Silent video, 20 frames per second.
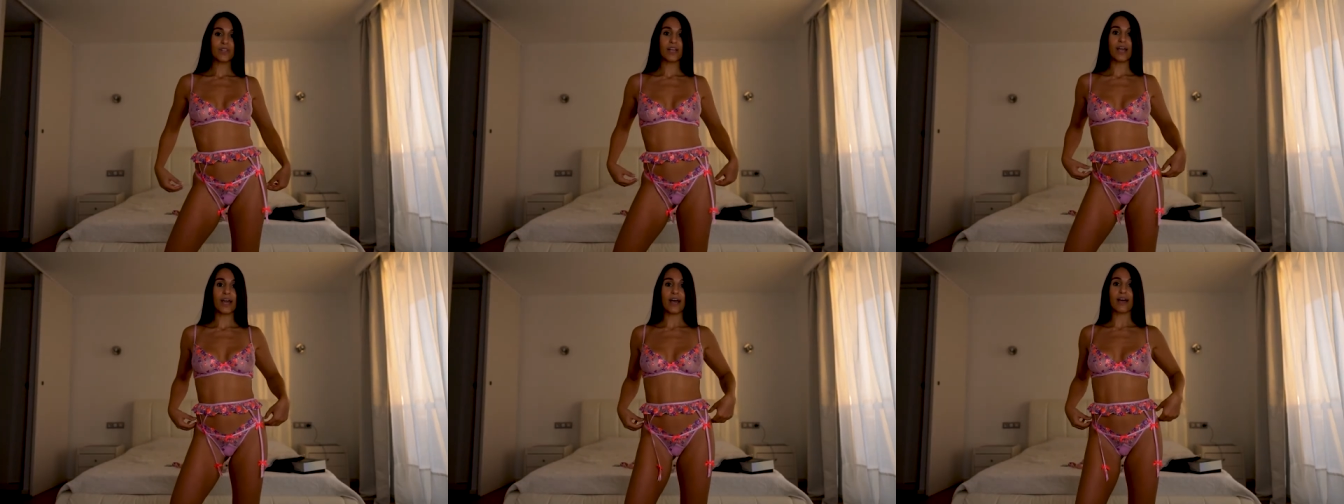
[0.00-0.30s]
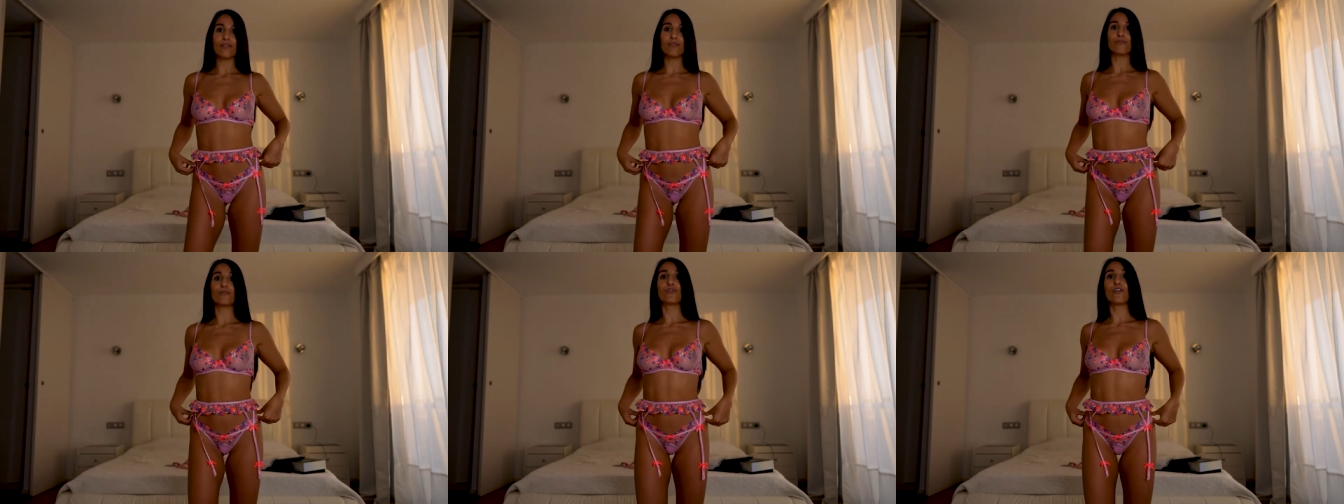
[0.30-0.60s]

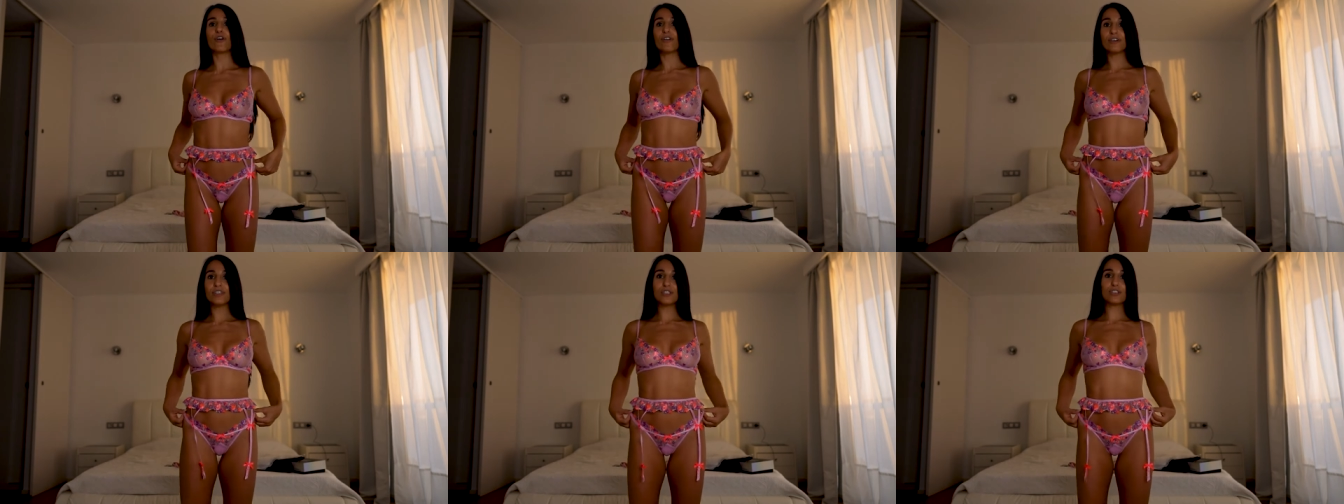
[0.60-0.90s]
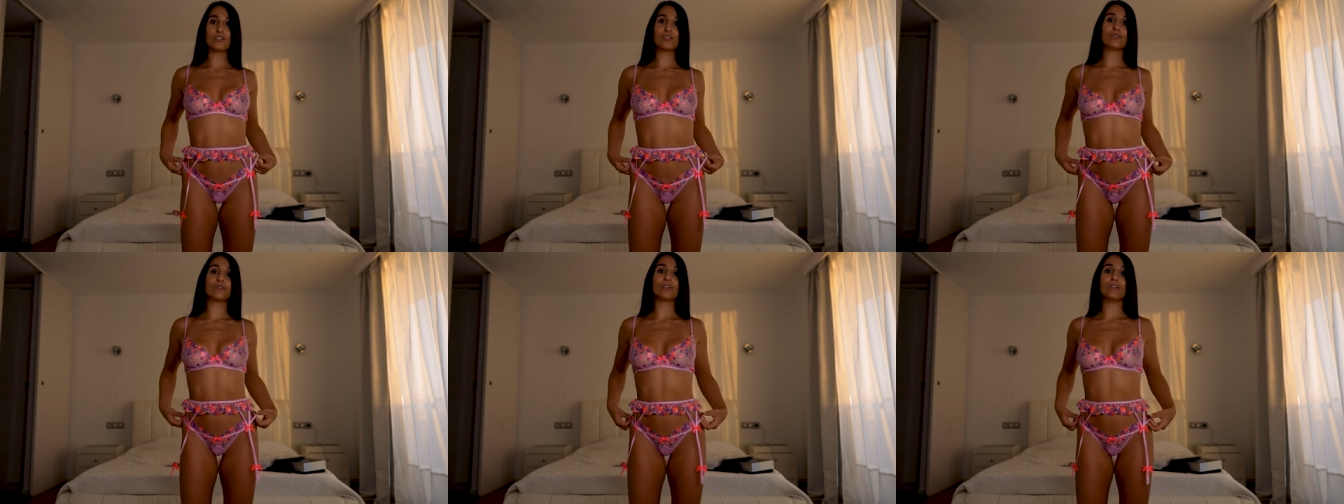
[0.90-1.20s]
and
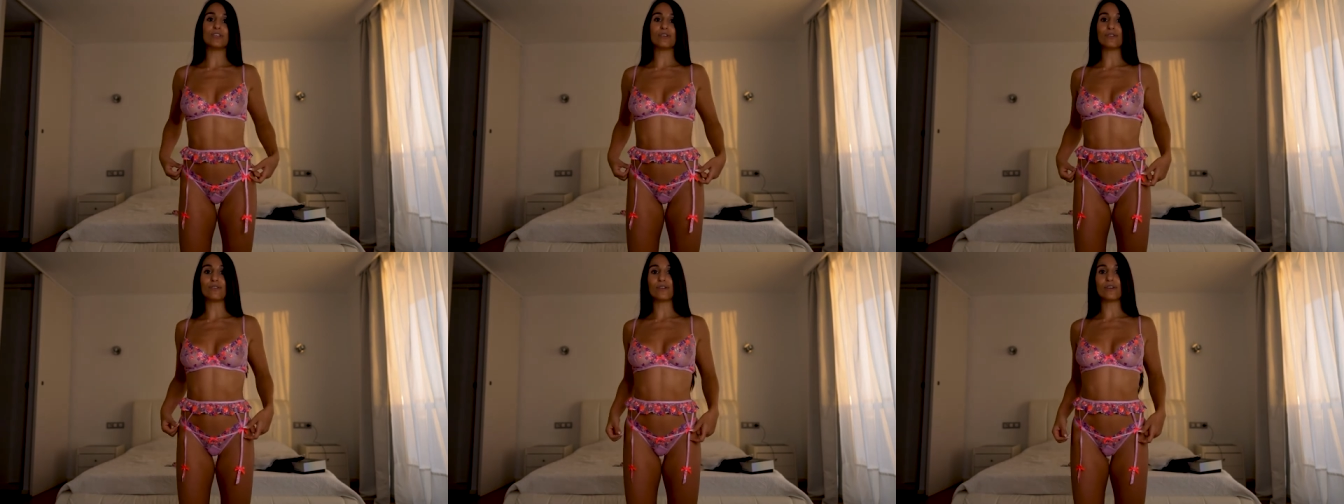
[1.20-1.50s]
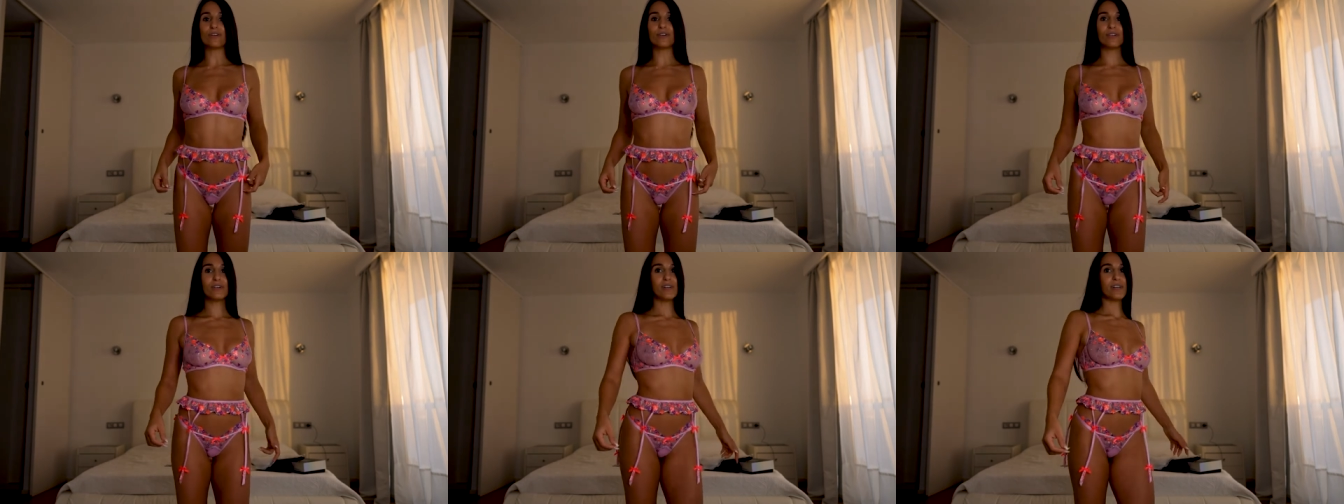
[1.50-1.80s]
42
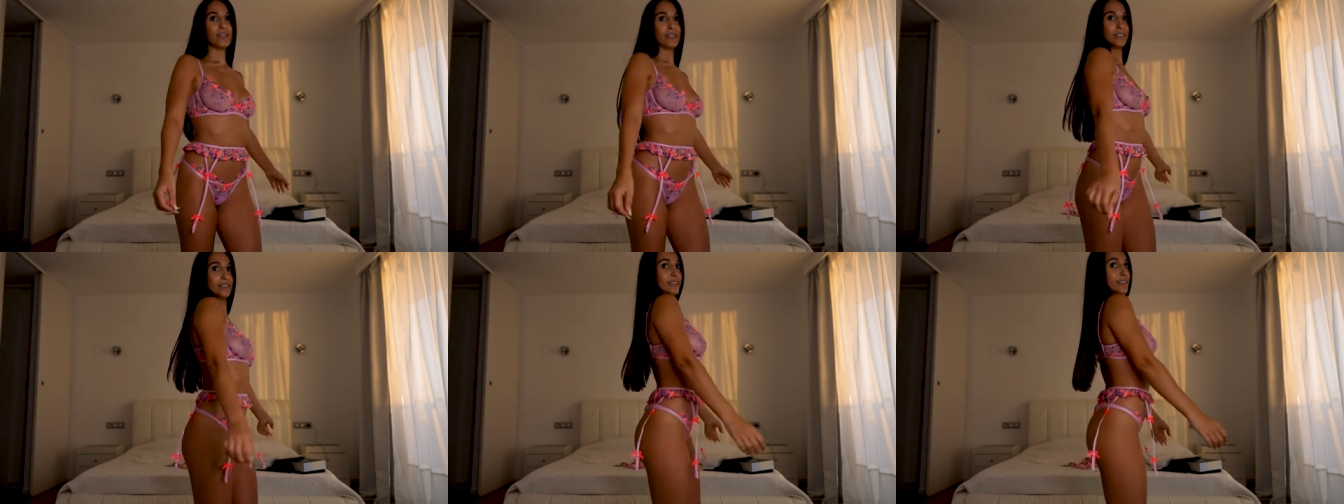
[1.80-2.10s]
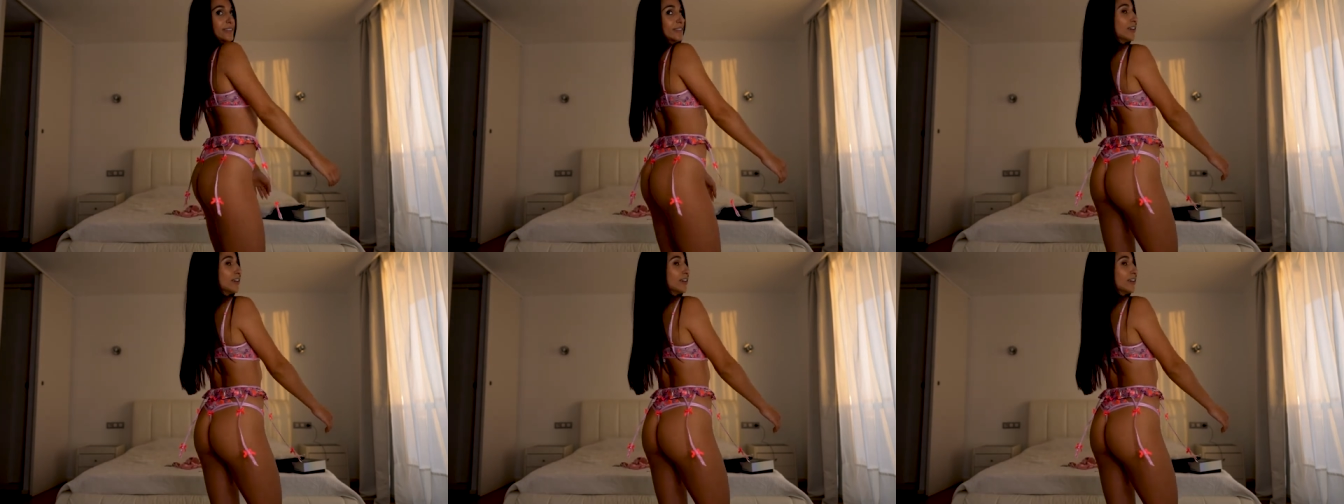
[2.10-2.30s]
euro the